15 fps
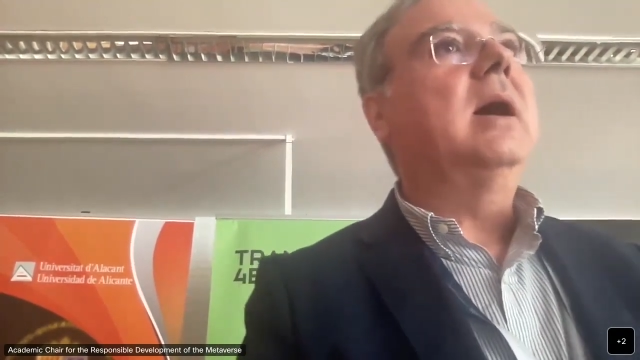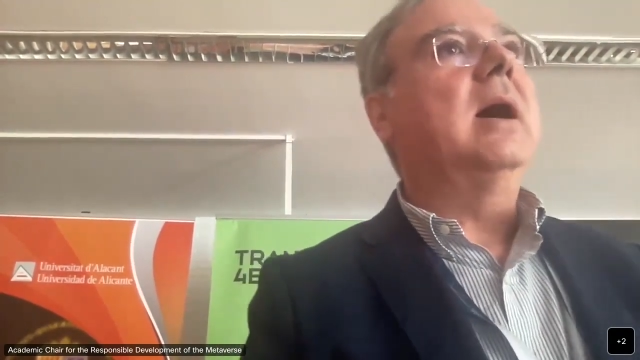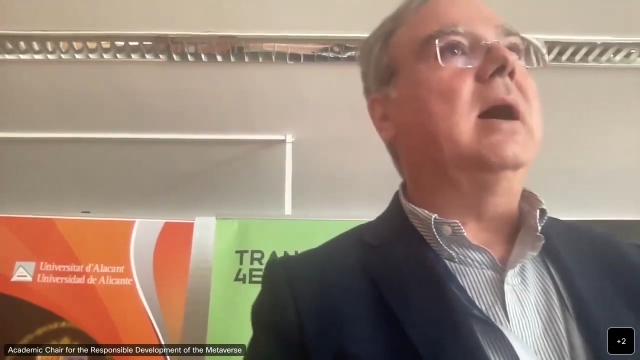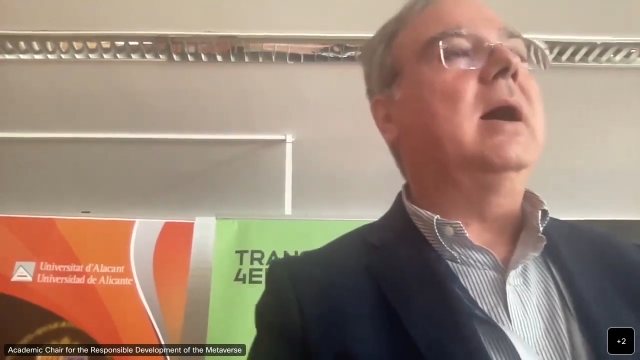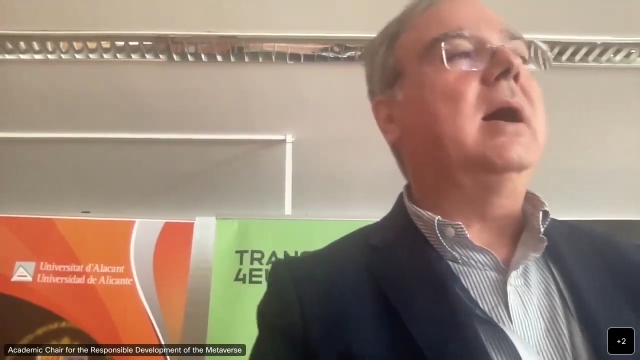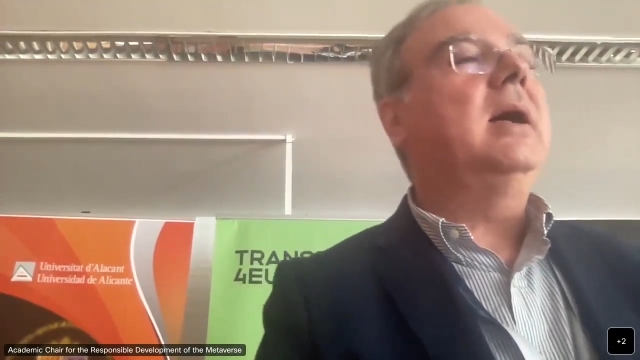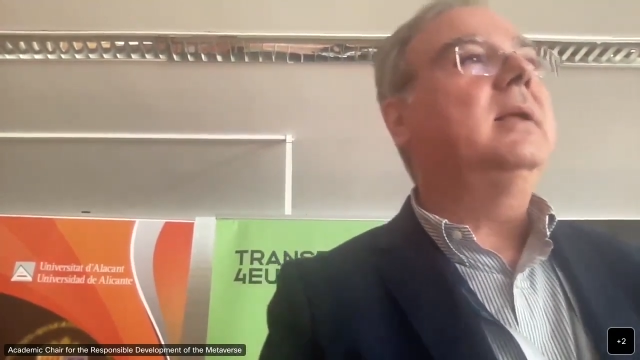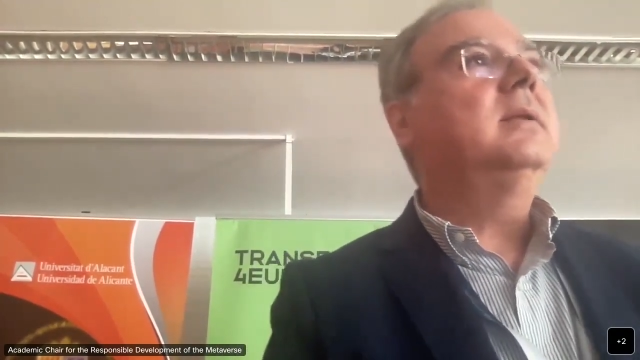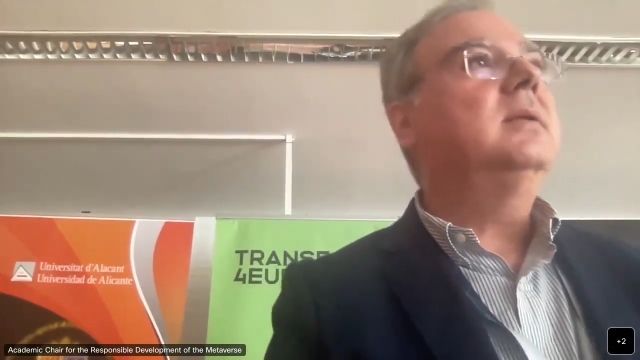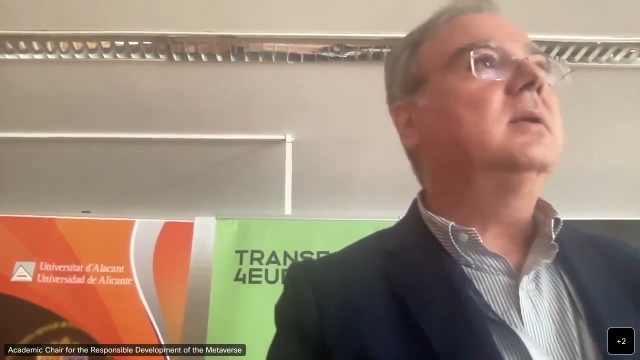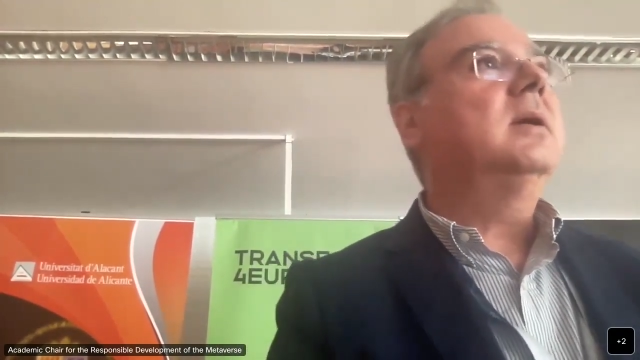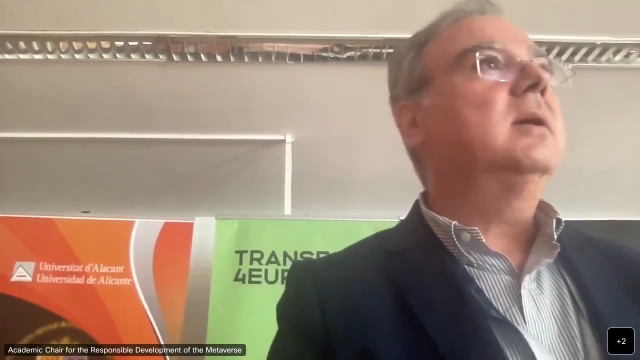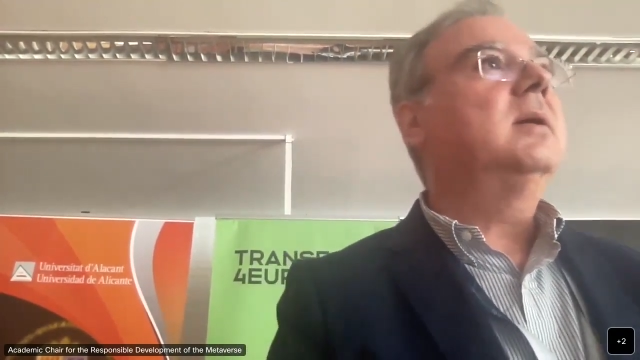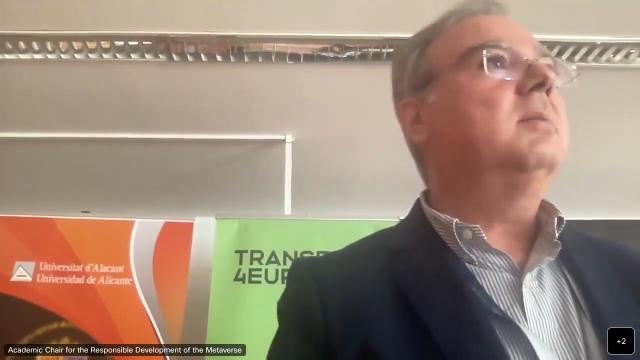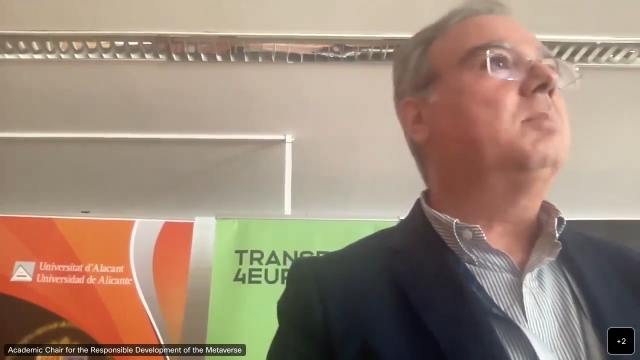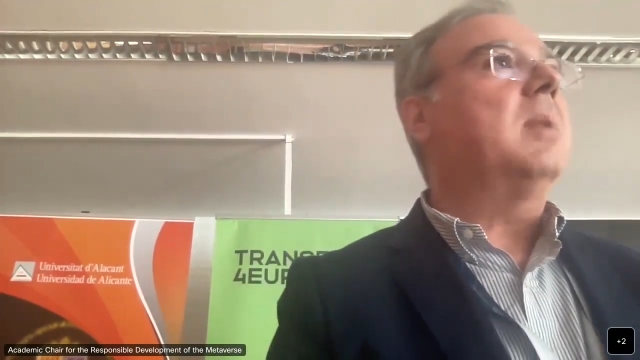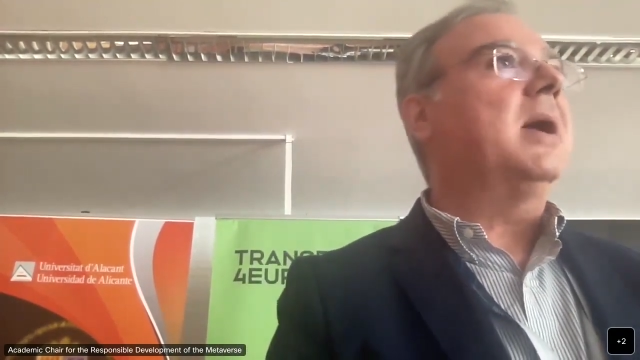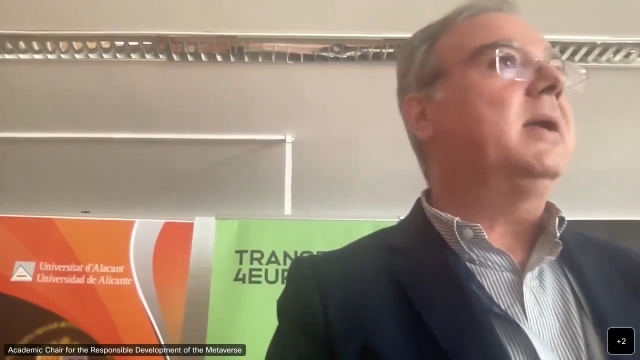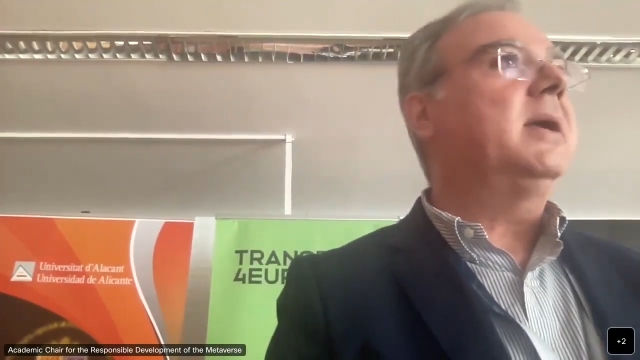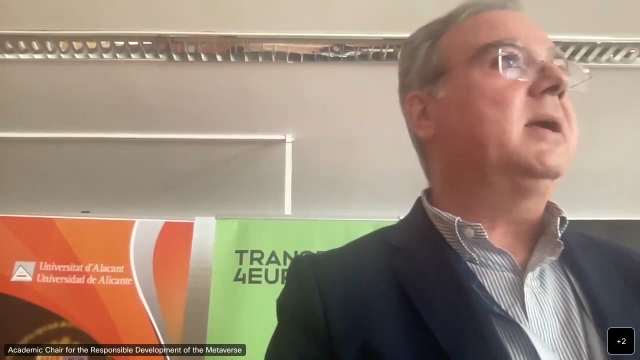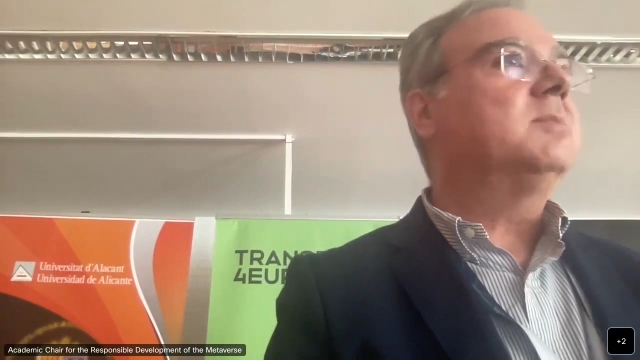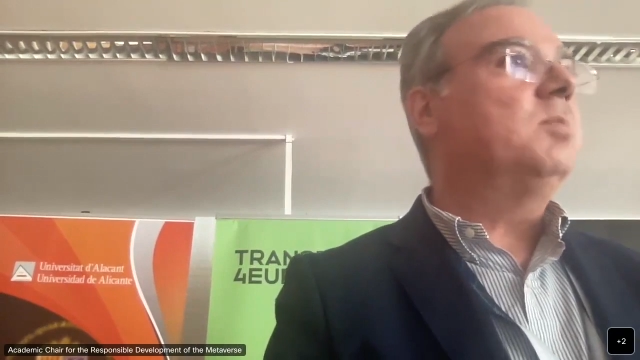And
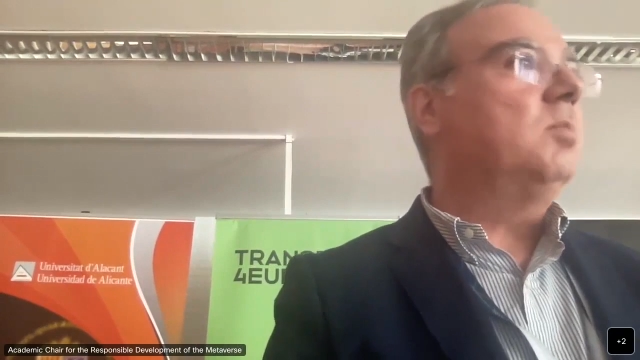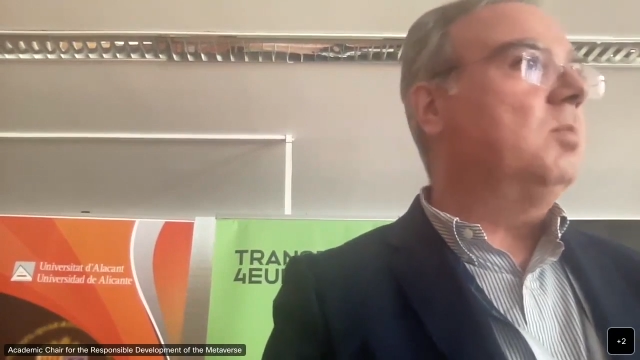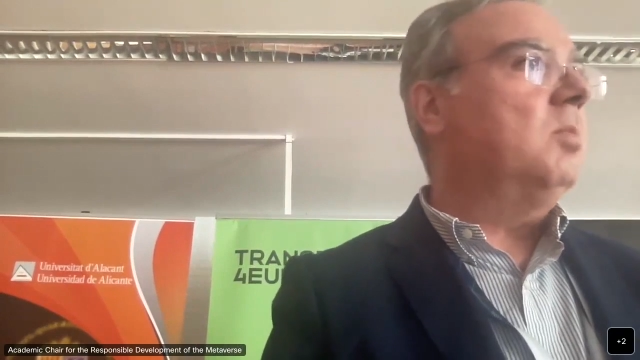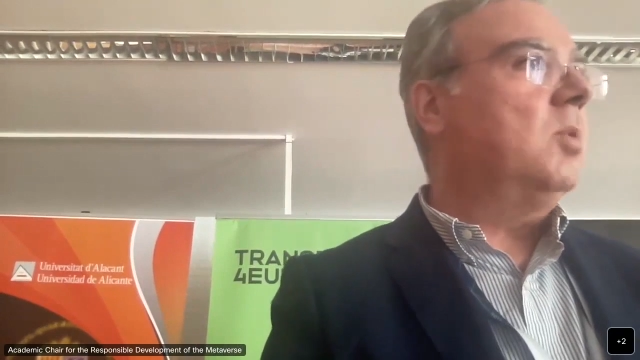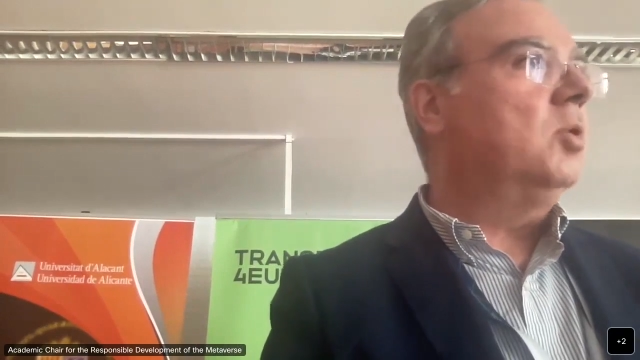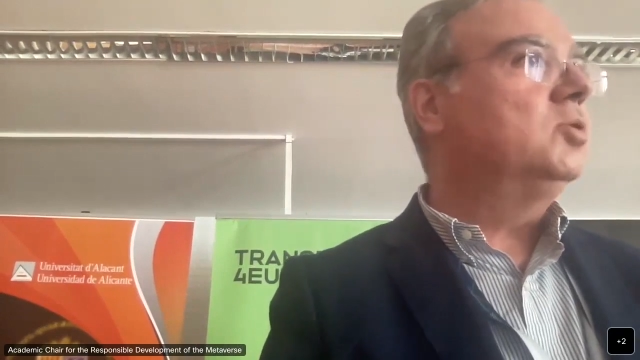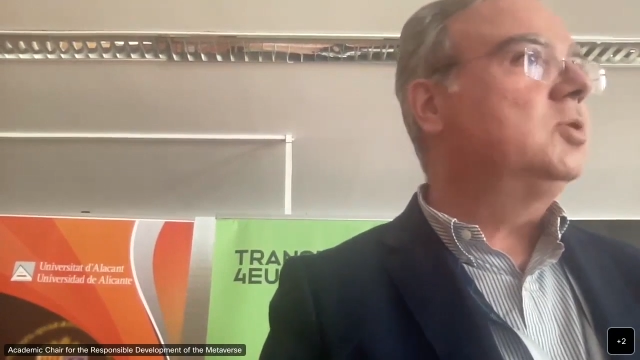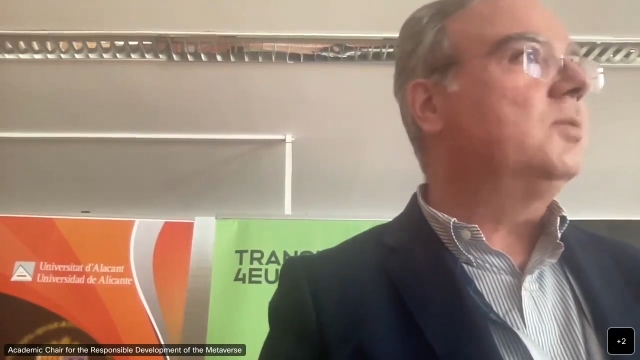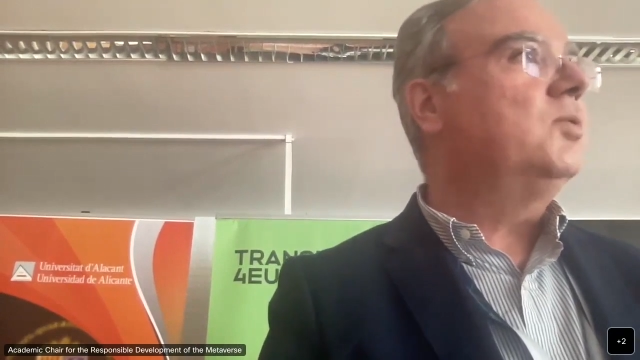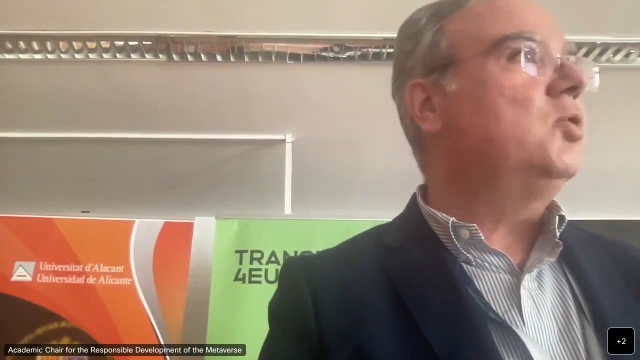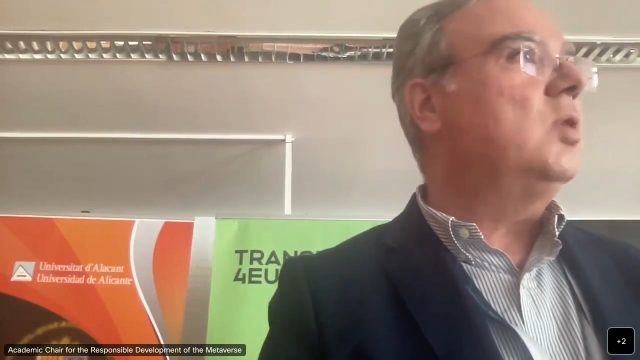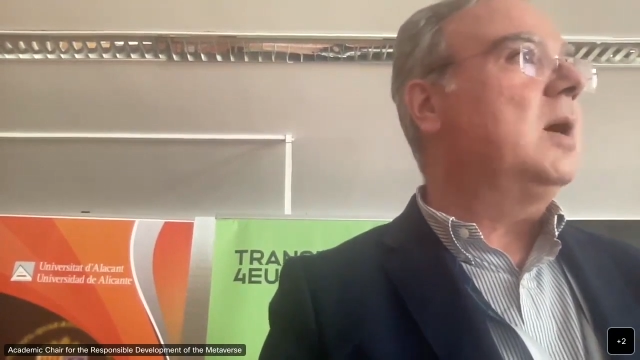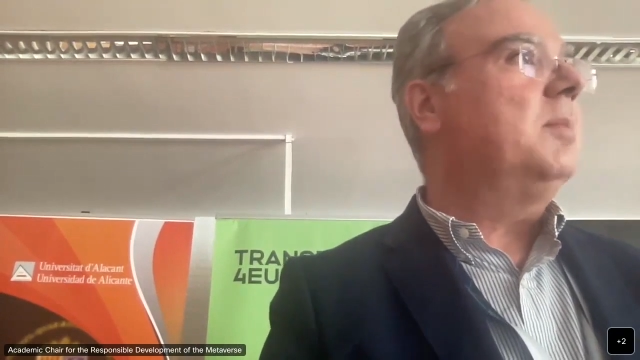I guess most of you